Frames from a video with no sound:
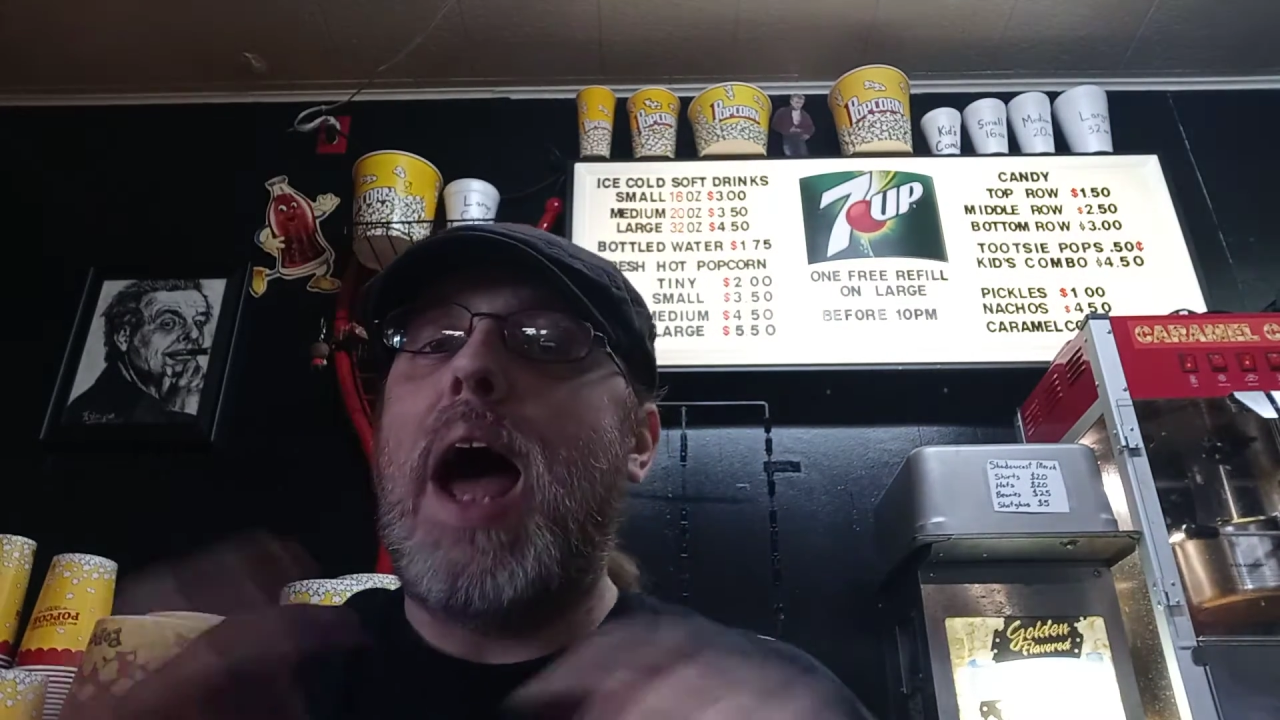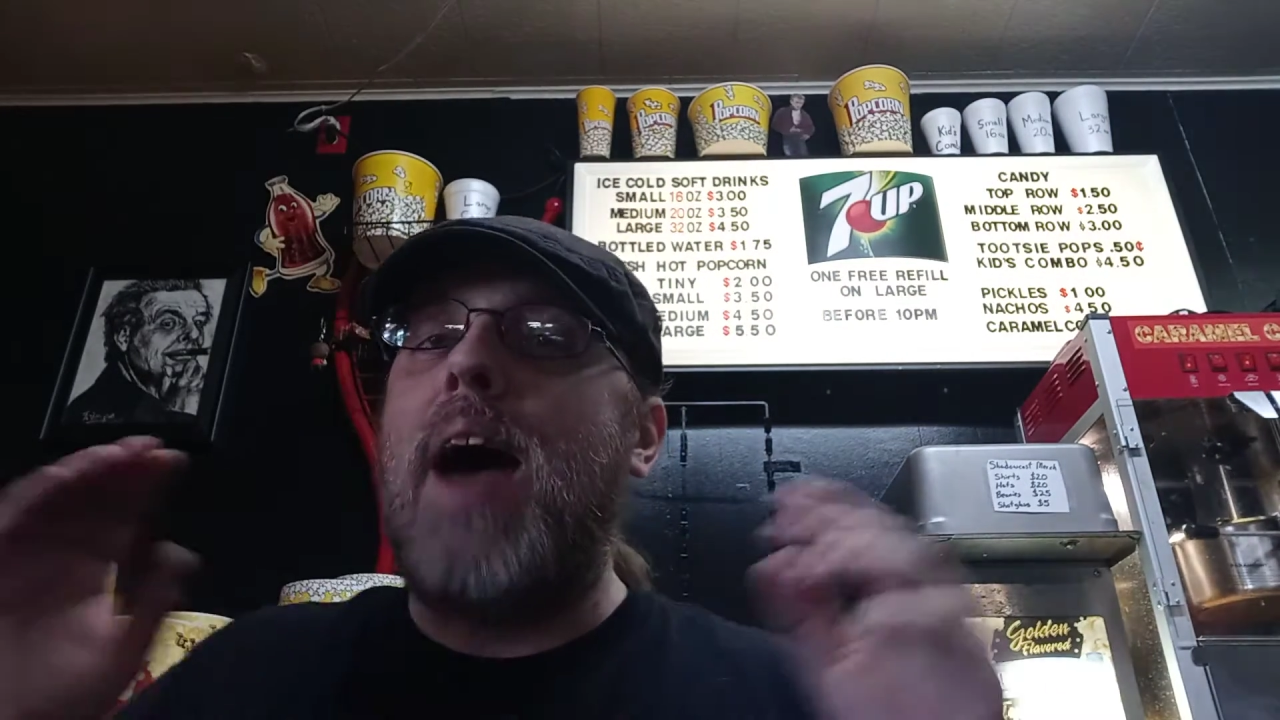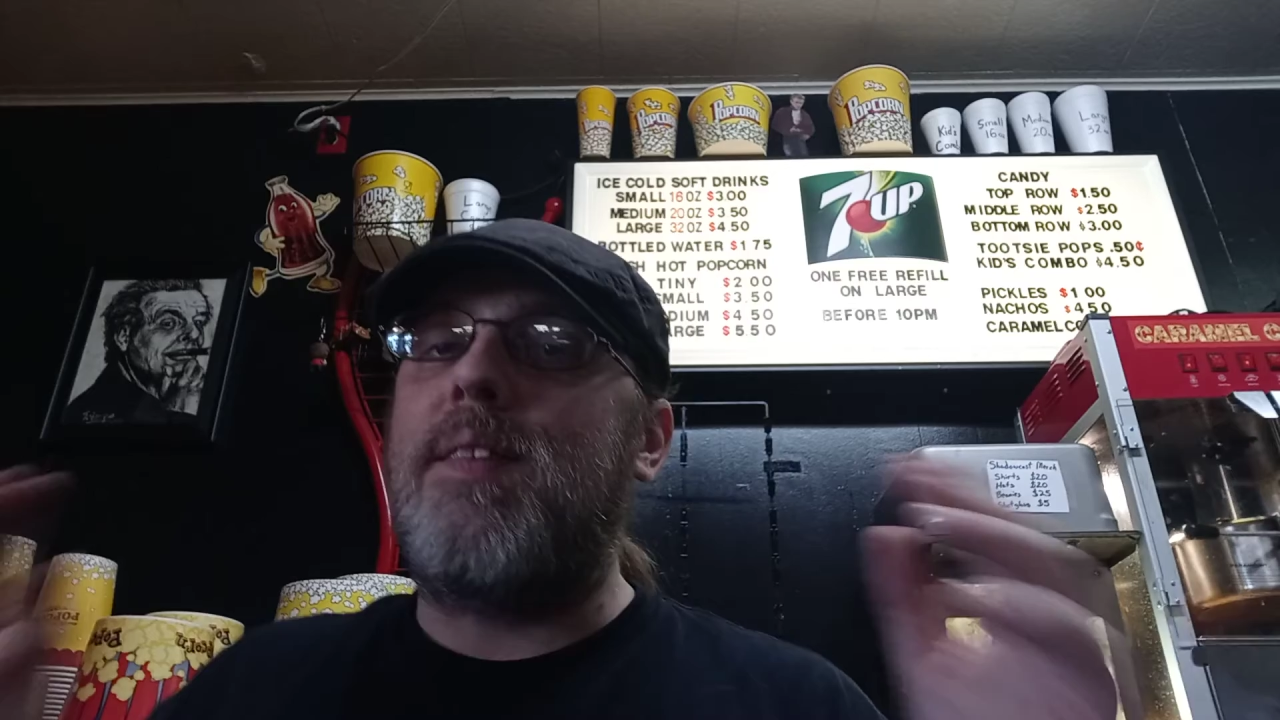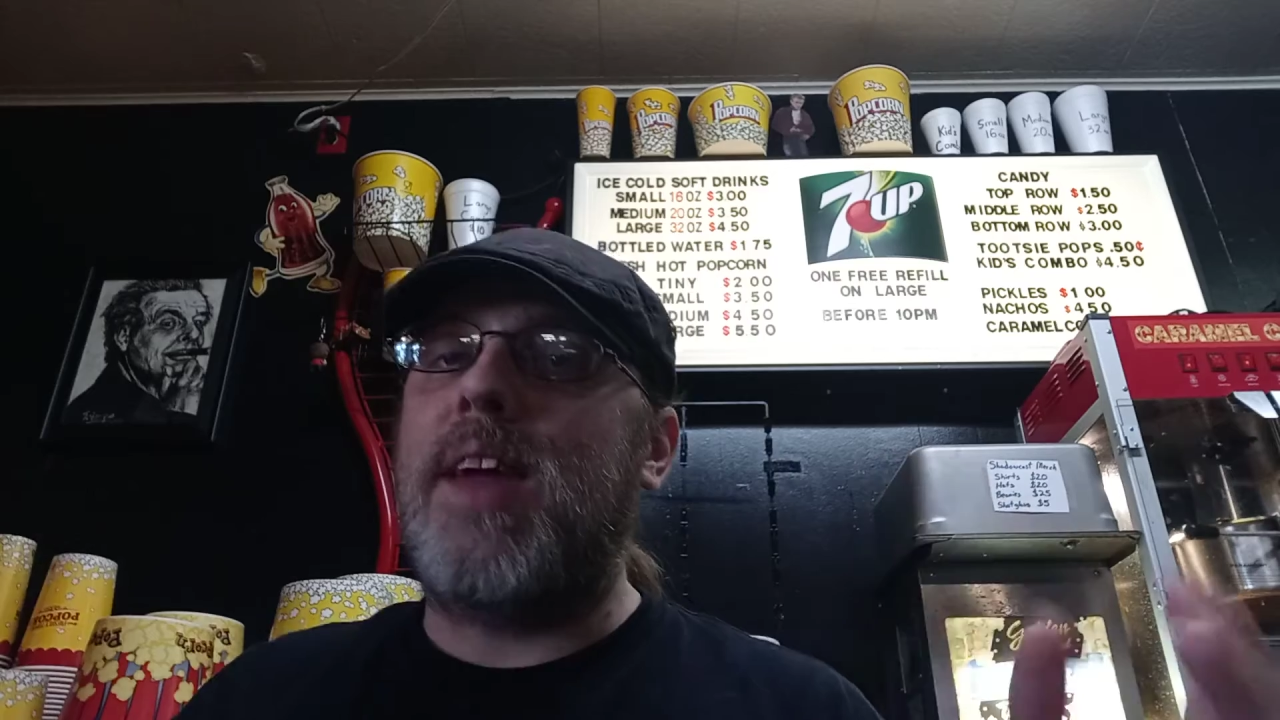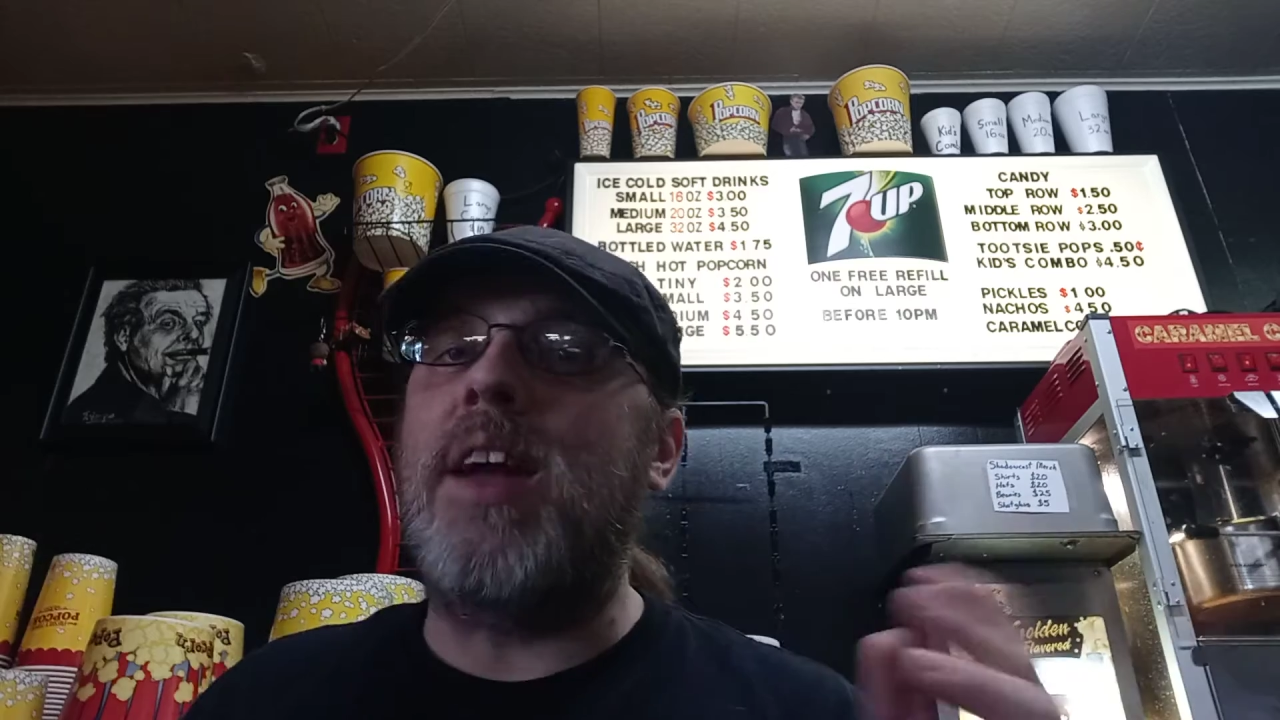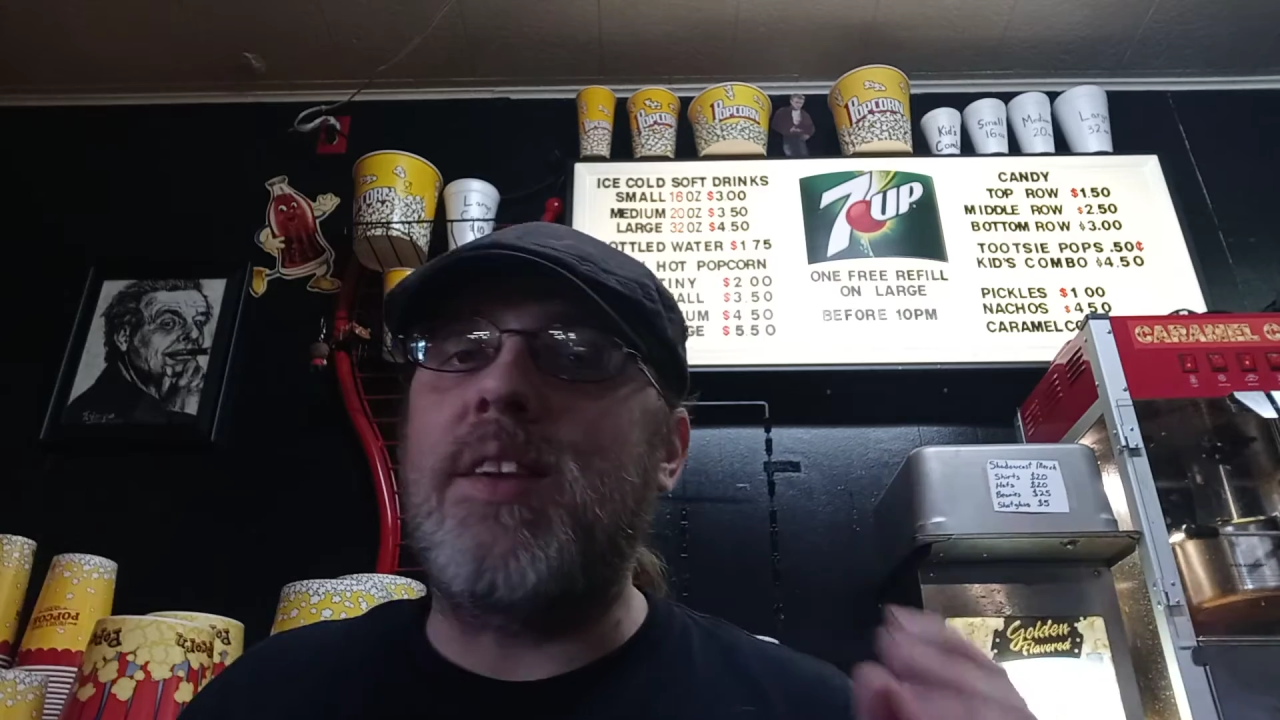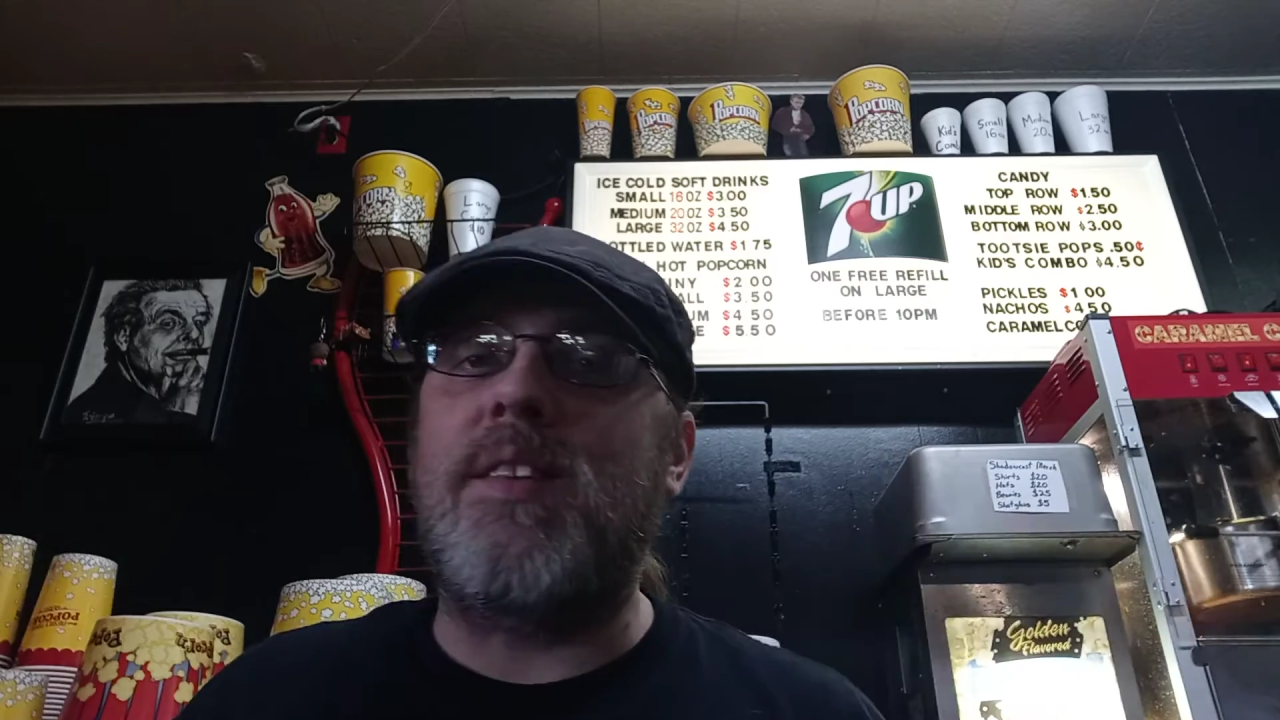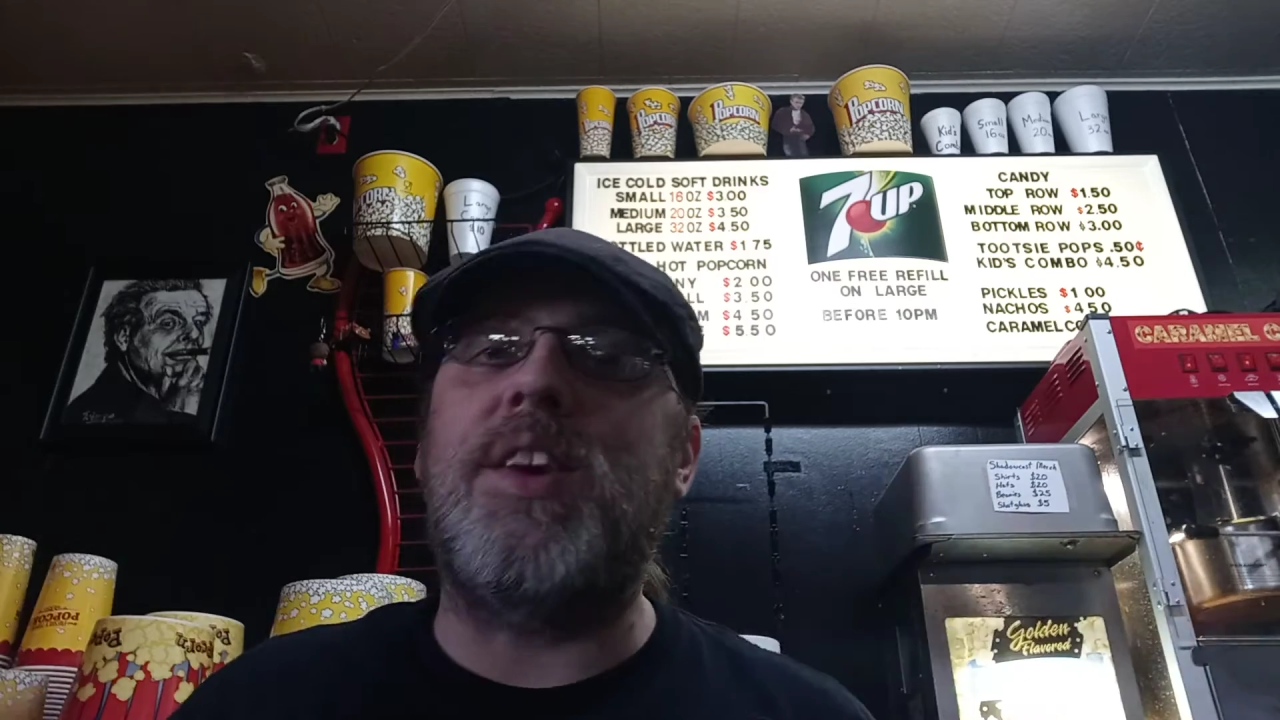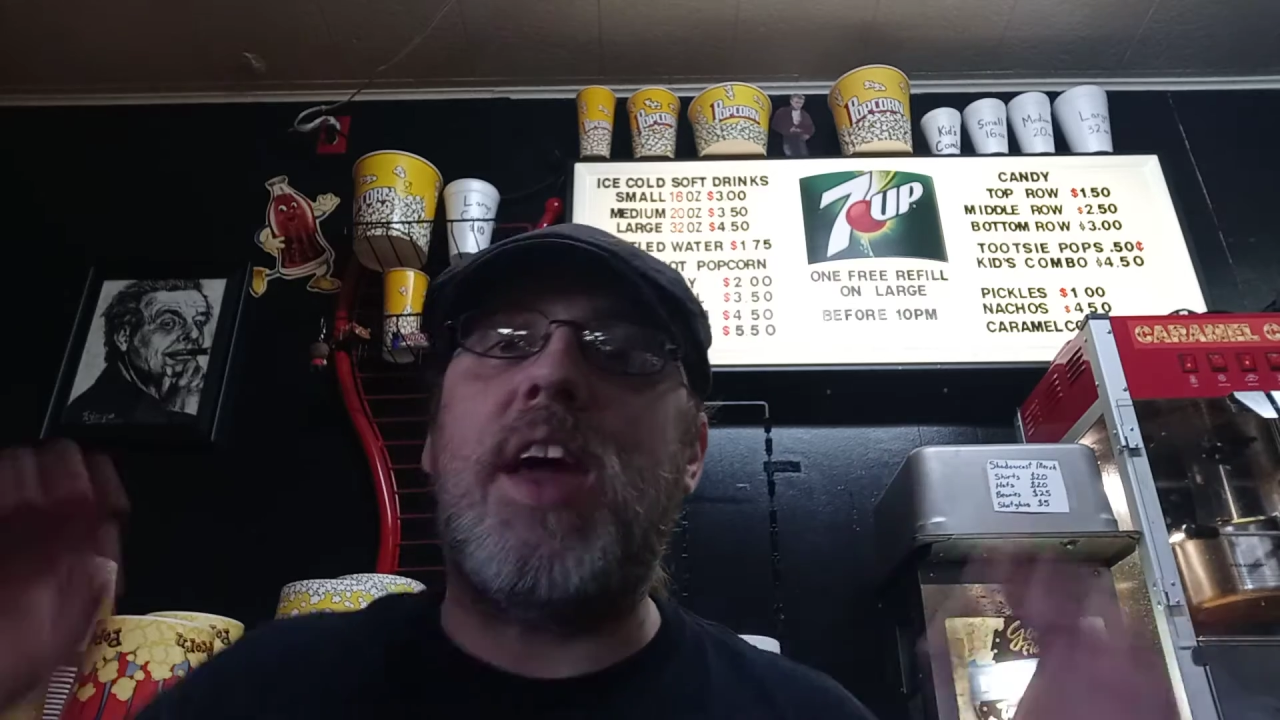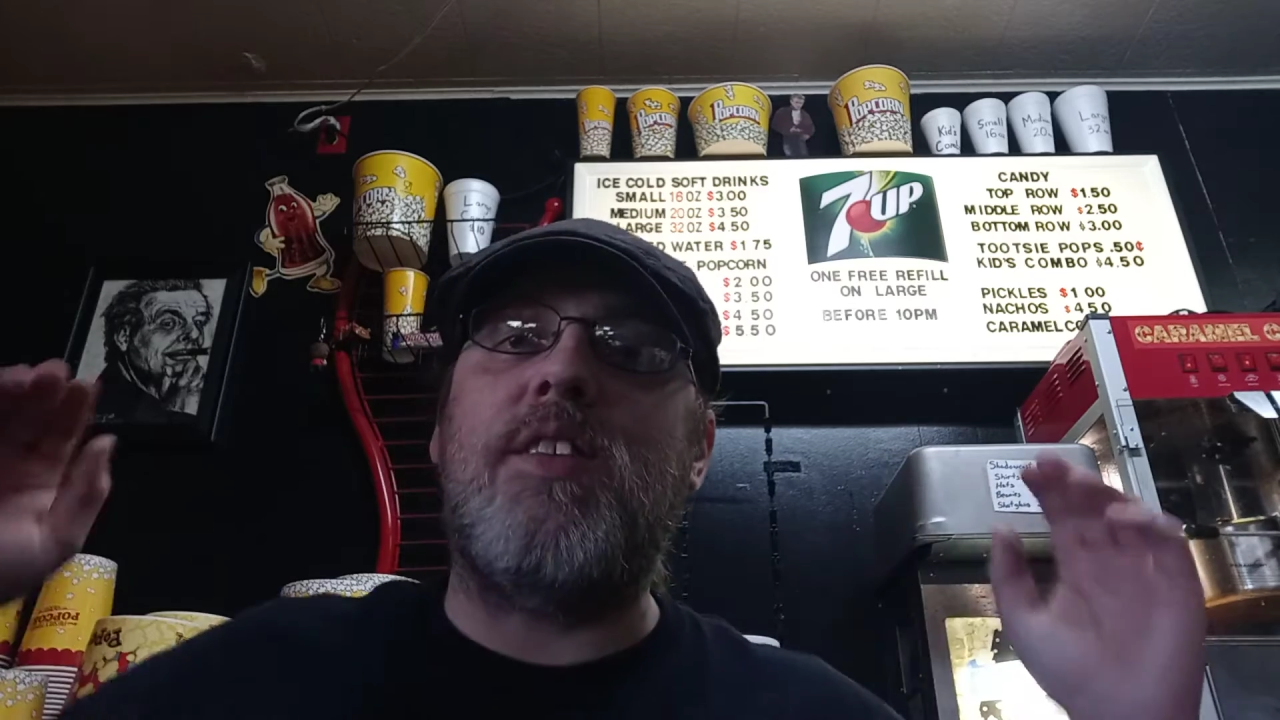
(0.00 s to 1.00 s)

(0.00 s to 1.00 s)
At the end of the day,